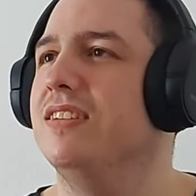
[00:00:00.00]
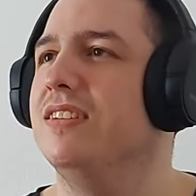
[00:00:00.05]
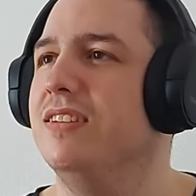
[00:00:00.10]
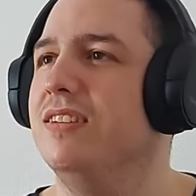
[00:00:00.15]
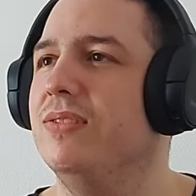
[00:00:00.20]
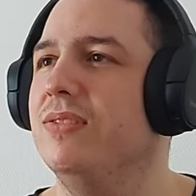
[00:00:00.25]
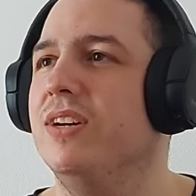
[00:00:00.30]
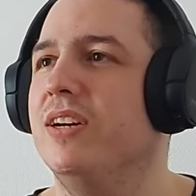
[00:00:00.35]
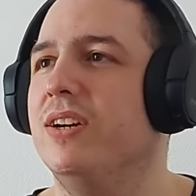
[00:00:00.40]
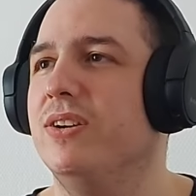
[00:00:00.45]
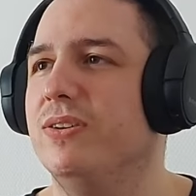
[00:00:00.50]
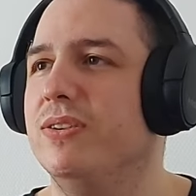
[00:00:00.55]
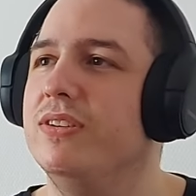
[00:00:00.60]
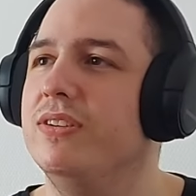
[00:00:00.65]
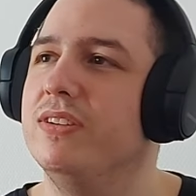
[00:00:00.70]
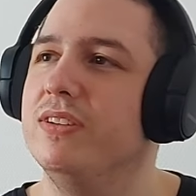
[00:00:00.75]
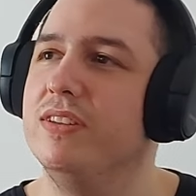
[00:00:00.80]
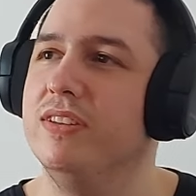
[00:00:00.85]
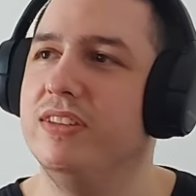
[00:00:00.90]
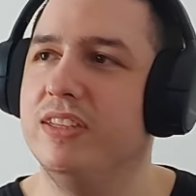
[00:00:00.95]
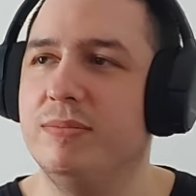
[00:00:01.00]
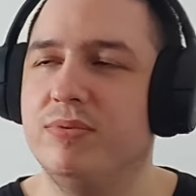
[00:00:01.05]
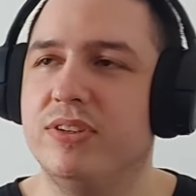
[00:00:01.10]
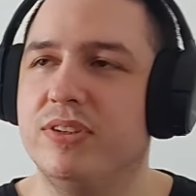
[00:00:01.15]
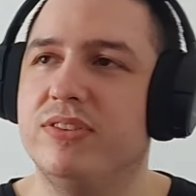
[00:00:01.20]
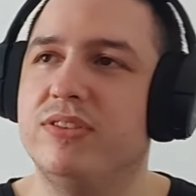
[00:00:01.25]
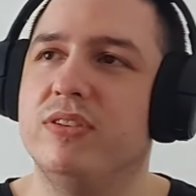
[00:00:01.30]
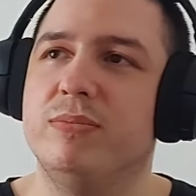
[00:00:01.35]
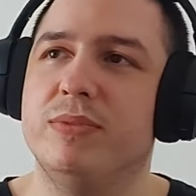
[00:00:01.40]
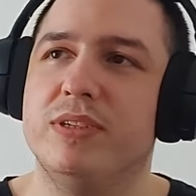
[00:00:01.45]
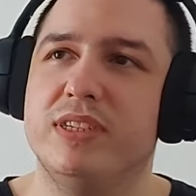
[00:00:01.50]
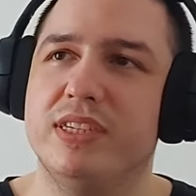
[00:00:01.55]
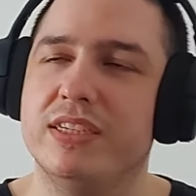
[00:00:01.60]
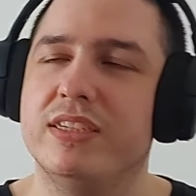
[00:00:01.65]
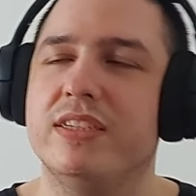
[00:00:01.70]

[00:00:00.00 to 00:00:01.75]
Wow, they pressed him in there.